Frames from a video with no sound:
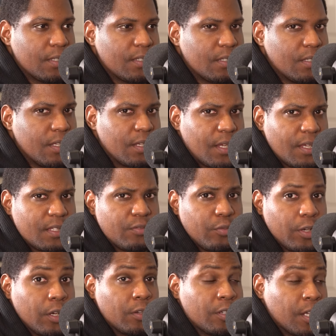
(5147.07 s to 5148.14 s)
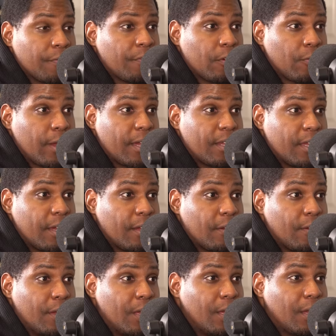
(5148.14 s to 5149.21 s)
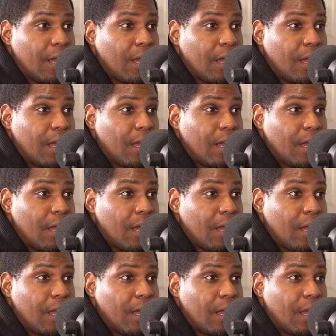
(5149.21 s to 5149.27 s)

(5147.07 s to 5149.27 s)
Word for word: I don't know. It's real different right now.